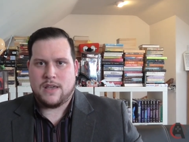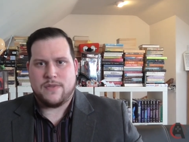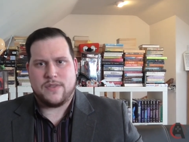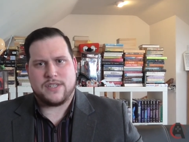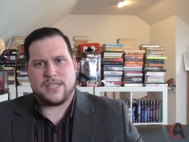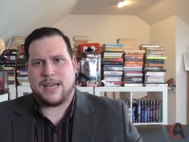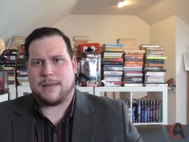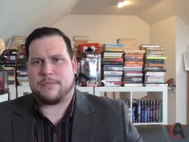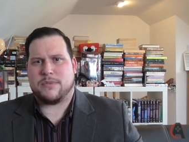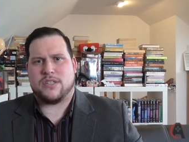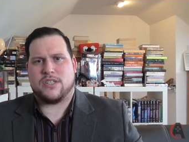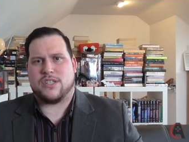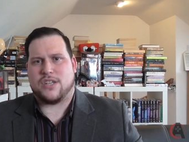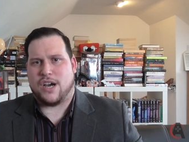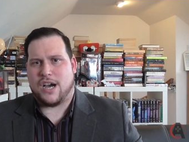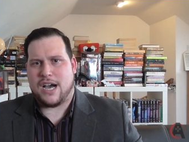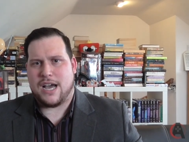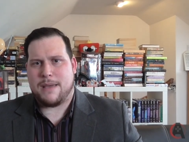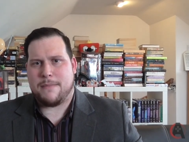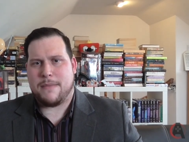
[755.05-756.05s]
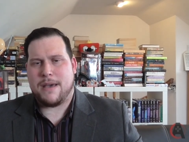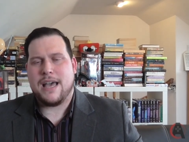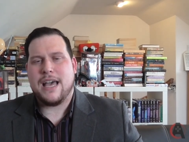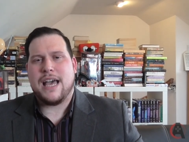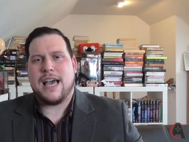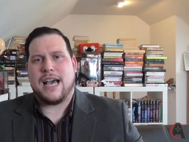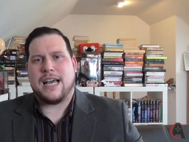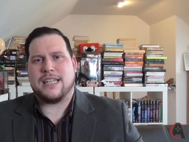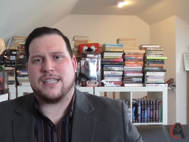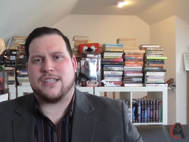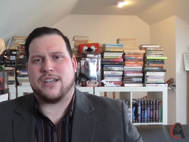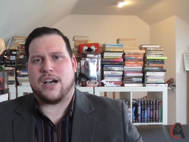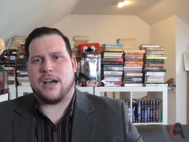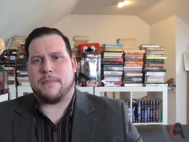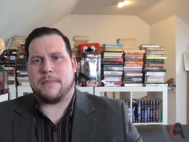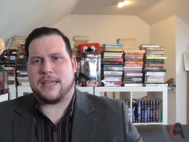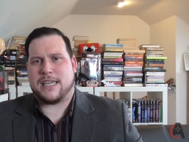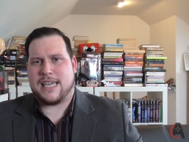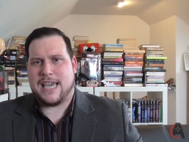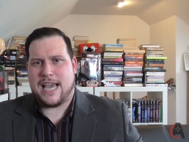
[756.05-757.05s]
This happens time and
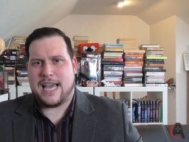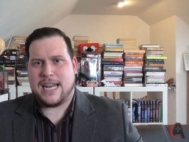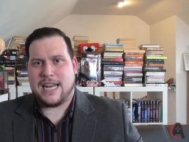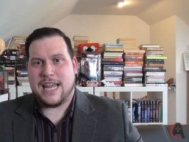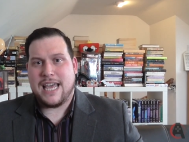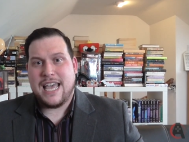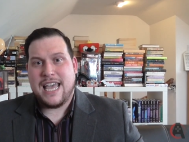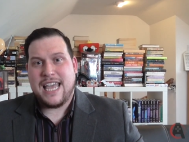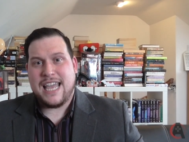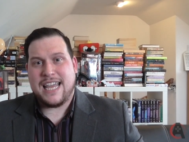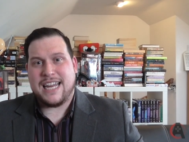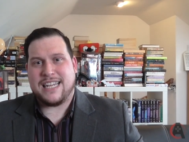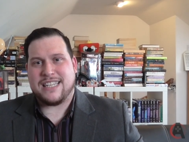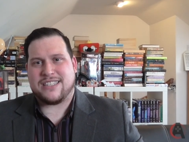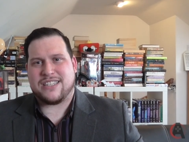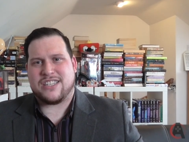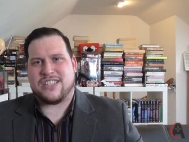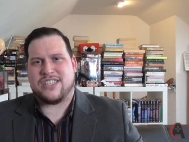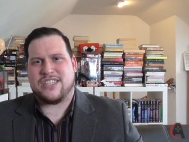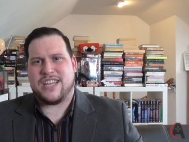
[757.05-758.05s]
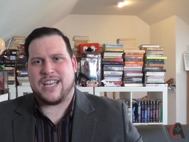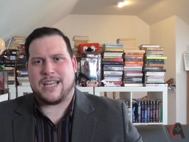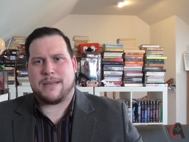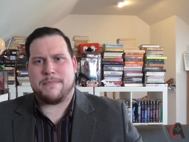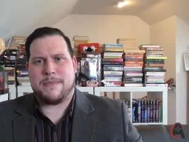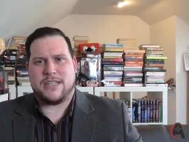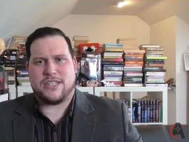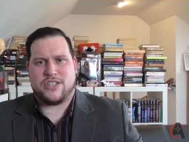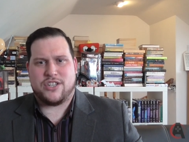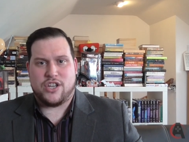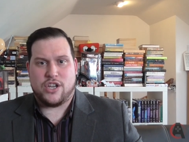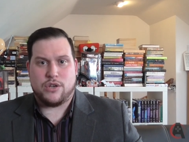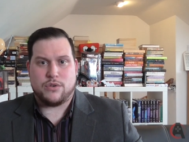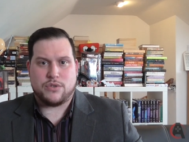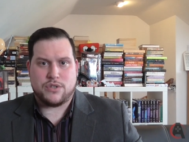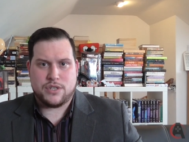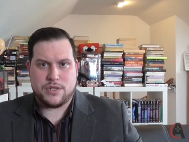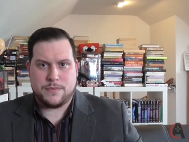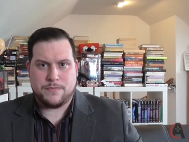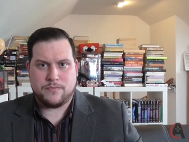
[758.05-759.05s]
time again. It is a sick
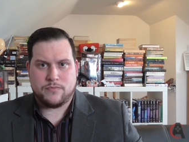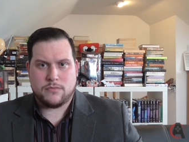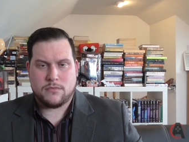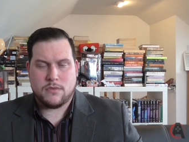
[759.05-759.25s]
misuse.